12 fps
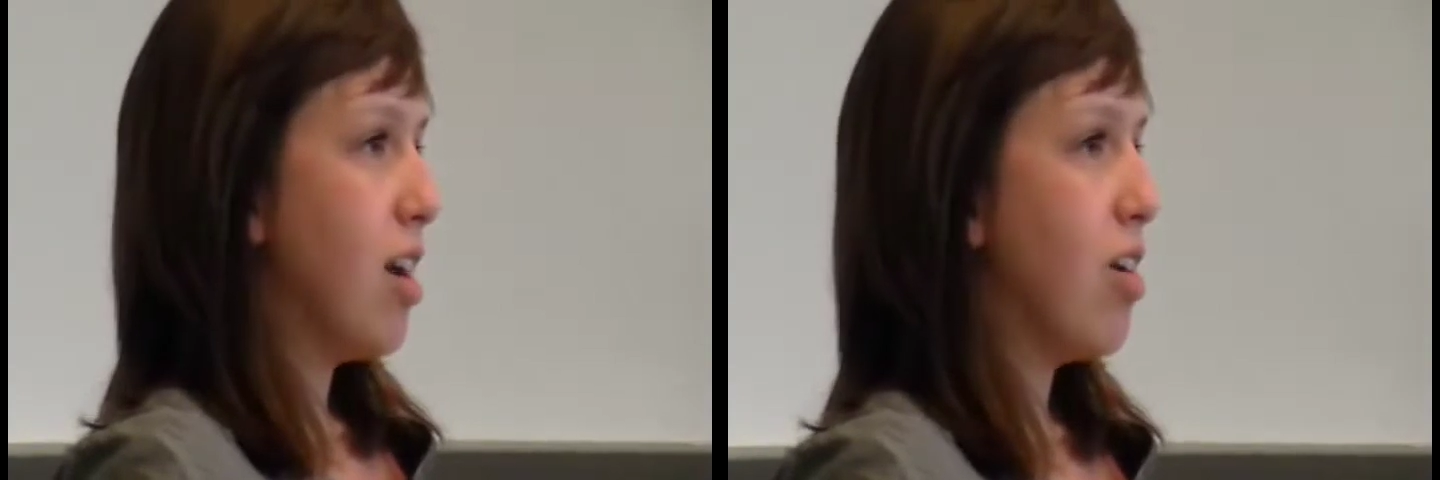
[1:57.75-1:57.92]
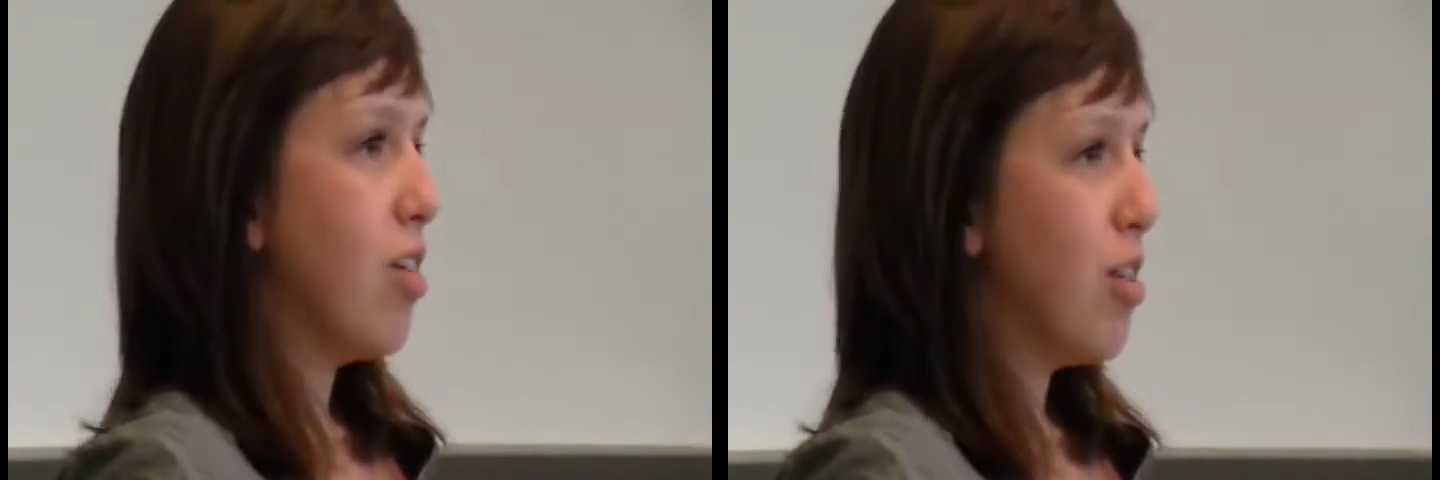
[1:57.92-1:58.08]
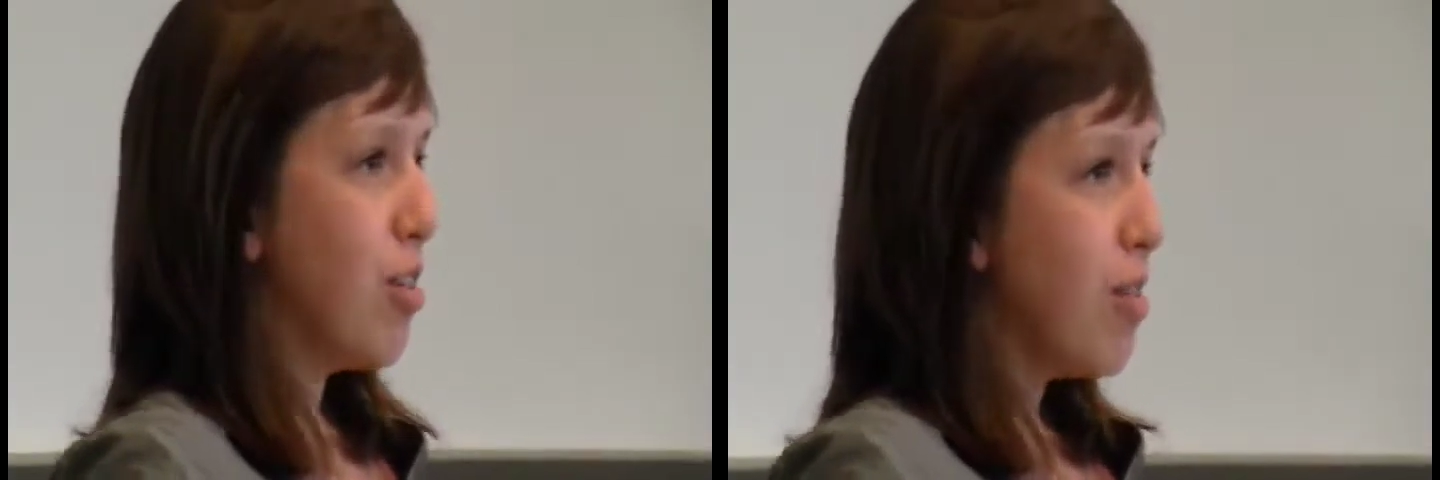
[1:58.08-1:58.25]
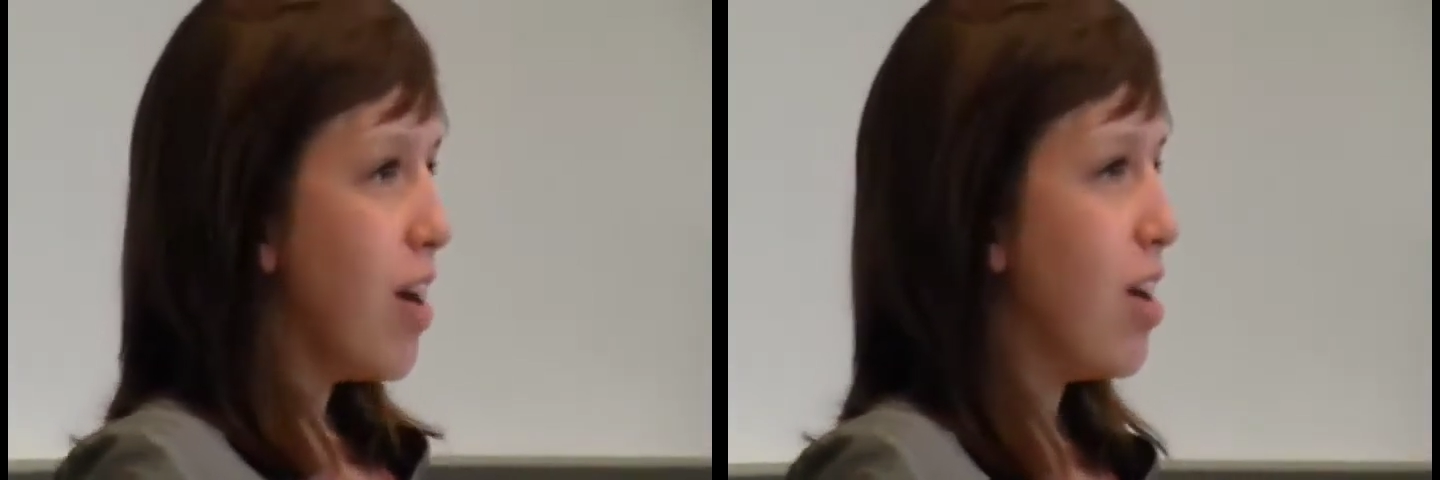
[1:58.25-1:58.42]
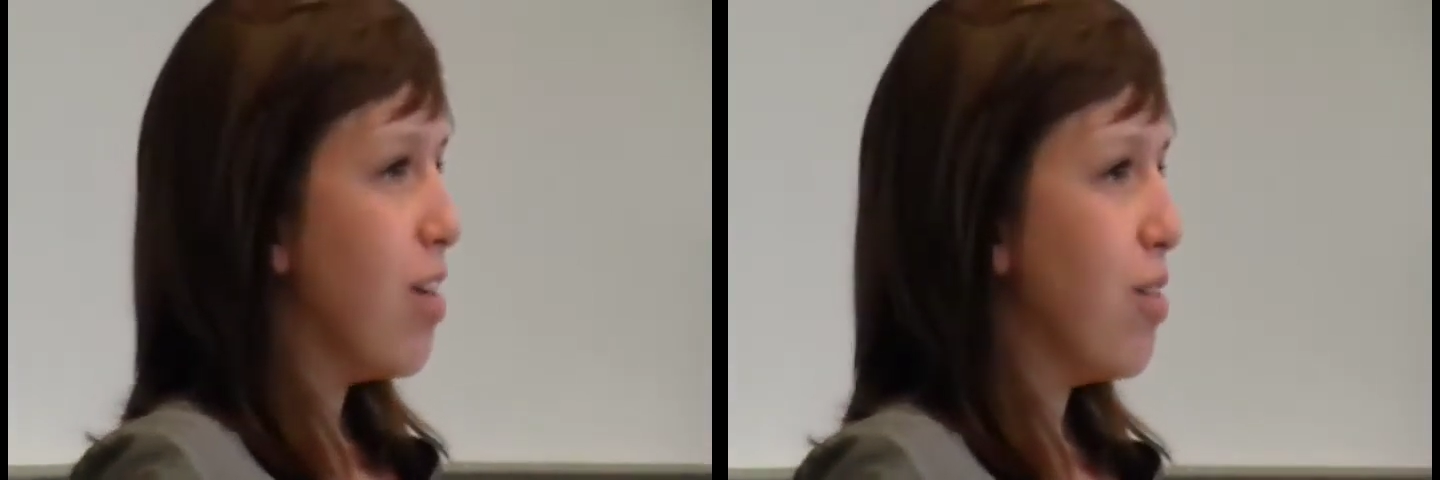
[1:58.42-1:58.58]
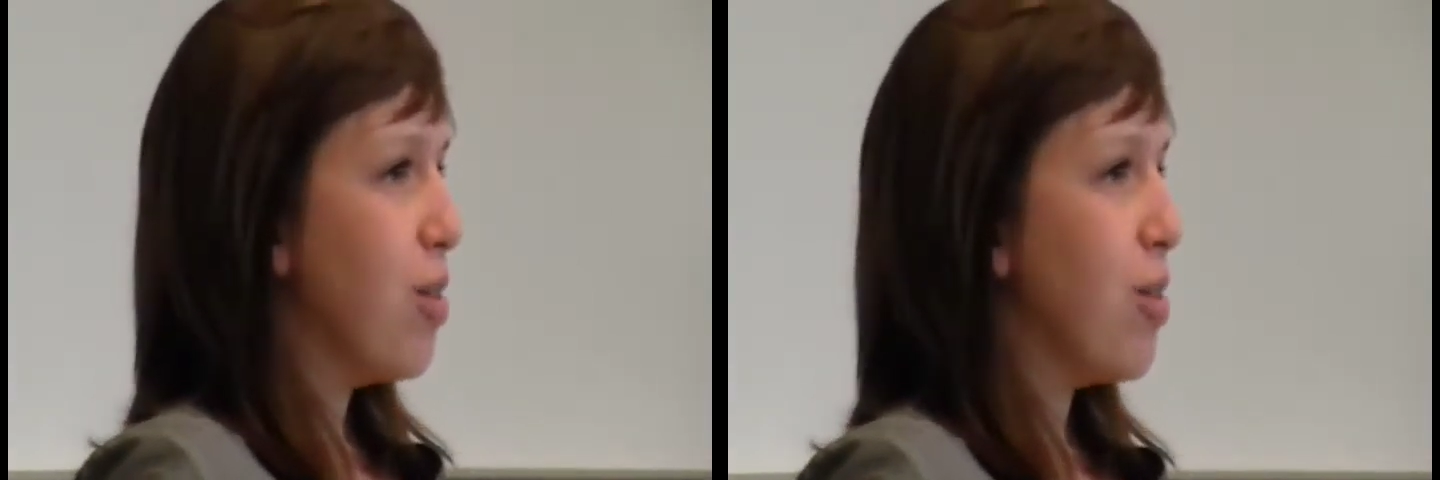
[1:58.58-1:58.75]
I don't know if
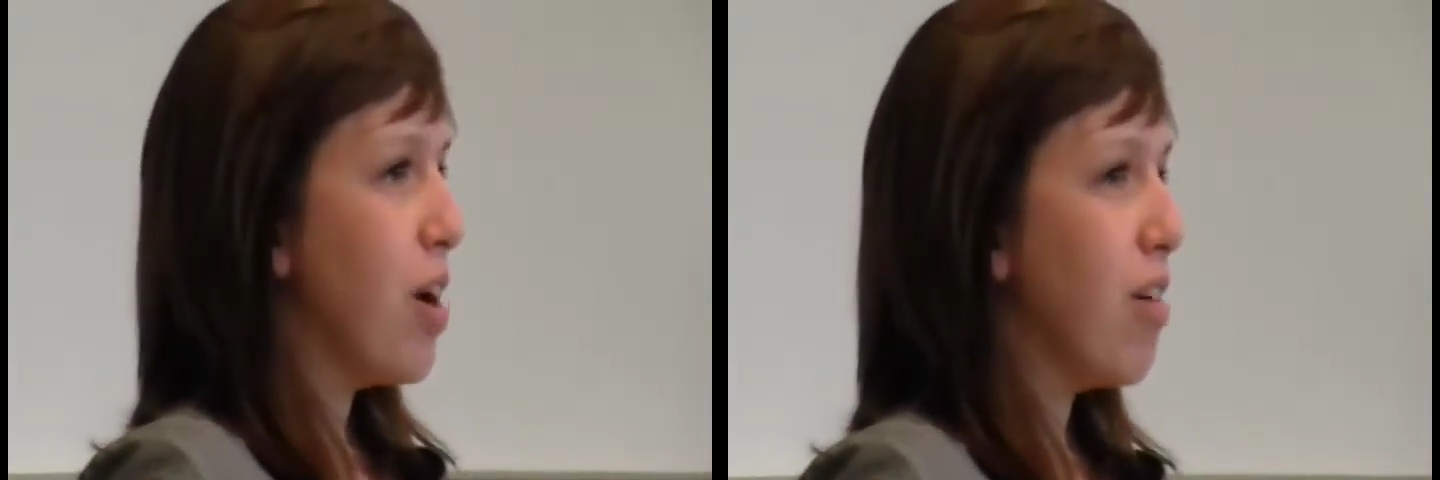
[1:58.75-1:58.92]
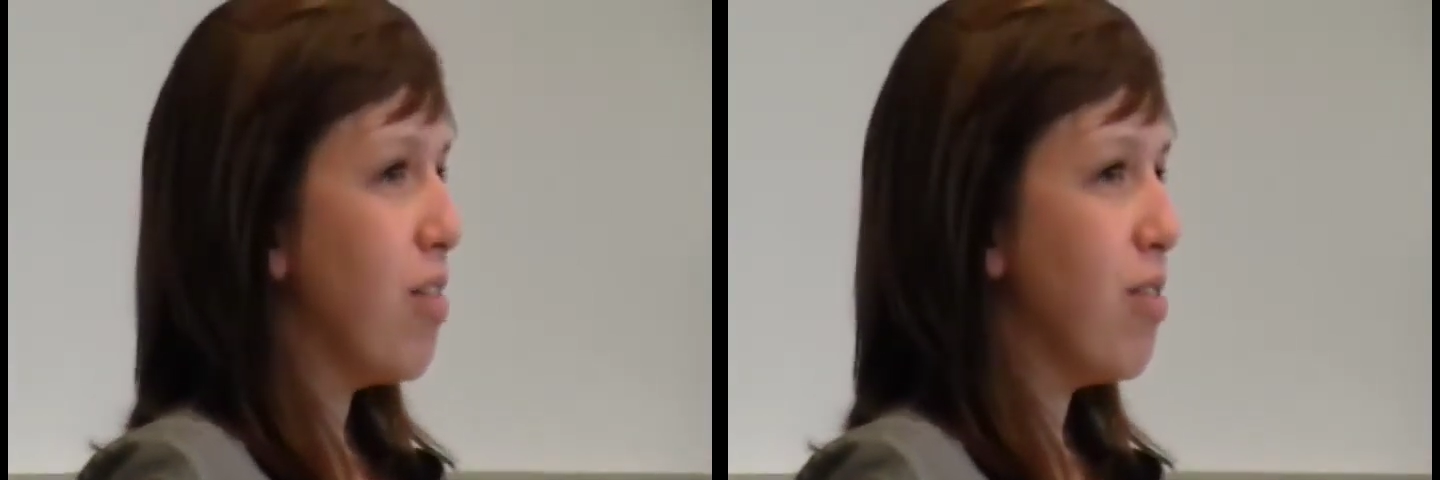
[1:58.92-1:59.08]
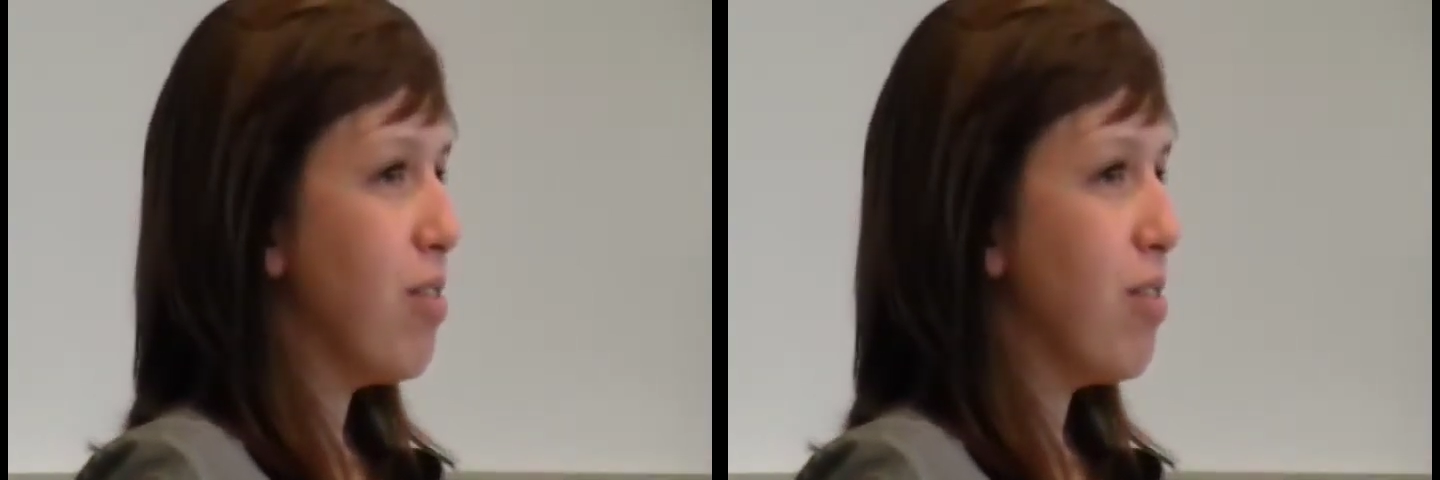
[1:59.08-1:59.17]
any of you have